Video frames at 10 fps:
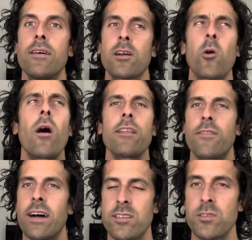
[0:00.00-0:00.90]

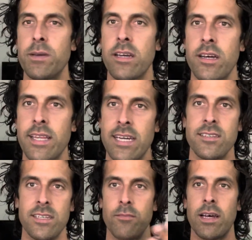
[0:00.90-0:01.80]
qualified to speak on that
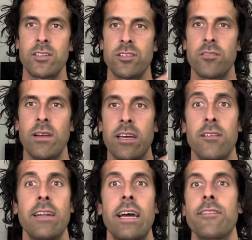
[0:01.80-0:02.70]
since I'm not just a
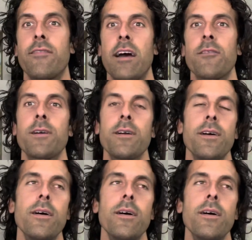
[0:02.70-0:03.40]
regular nine to fiver.